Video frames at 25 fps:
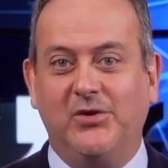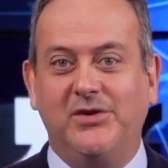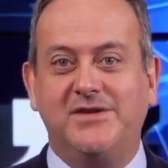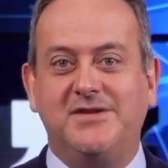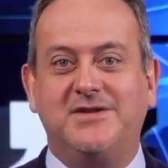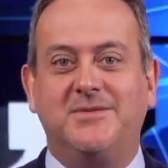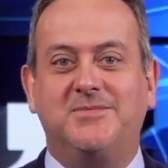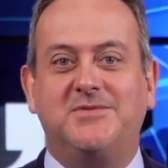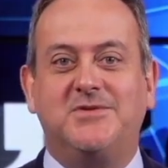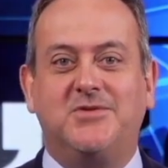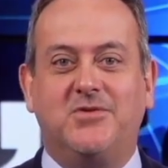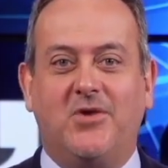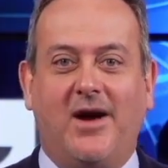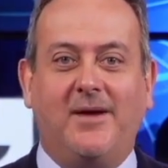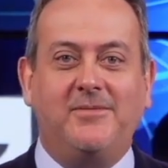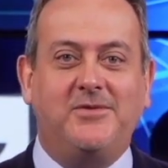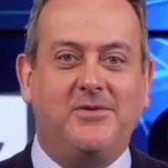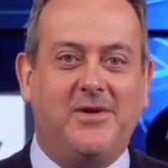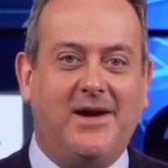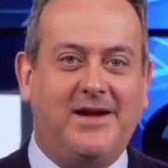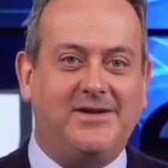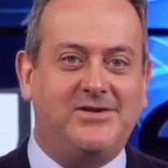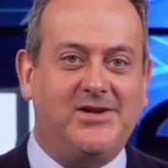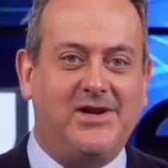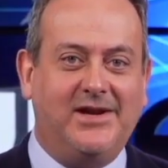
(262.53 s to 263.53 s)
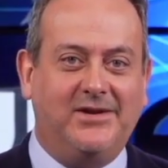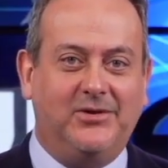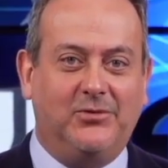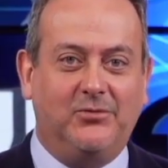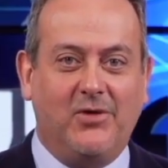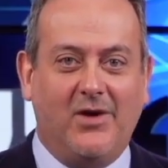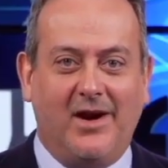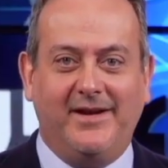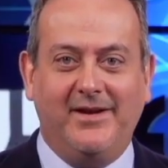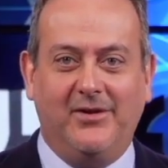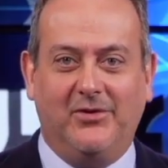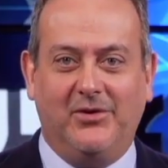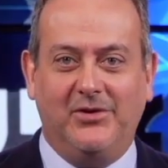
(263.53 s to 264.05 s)
you subscribe to our channel
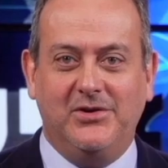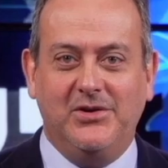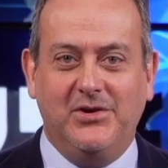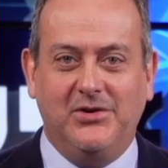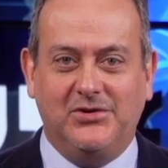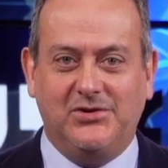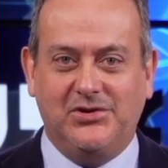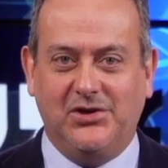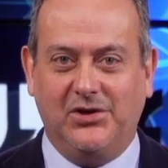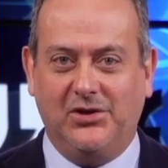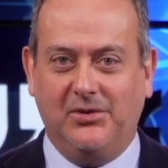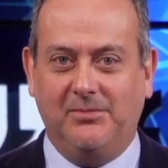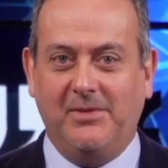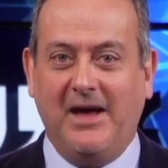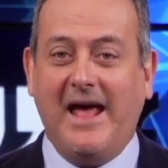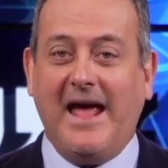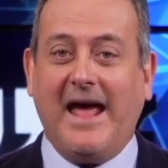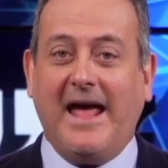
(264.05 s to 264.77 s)
right here on YouTube